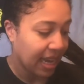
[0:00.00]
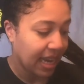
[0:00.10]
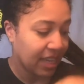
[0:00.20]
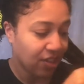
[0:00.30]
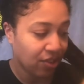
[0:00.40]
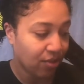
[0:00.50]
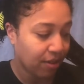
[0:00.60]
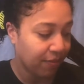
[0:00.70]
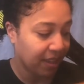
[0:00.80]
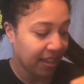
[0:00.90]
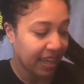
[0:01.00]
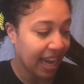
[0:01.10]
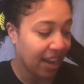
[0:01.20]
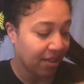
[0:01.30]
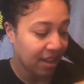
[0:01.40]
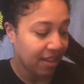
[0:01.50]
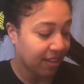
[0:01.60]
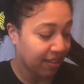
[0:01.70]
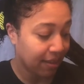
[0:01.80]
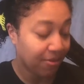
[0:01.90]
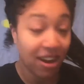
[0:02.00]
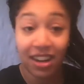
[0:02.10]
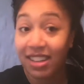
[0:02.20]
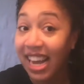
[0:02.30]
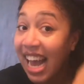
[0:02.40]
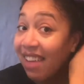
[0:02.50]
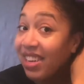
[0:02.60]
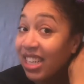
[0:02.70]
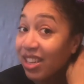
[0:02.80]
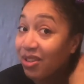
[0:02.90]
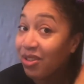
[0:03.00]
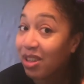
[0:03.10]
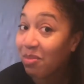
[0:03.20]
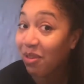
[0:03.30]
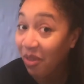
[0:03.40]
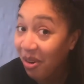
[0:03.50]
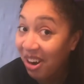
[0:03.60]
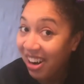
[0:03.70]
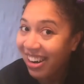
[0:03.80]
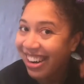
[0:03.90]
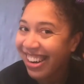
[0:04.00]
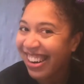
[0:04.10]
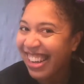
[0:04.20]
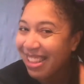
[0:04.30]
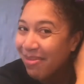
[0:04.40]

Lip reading: And I just sort of feel it out. This is a product I haven't used before, right?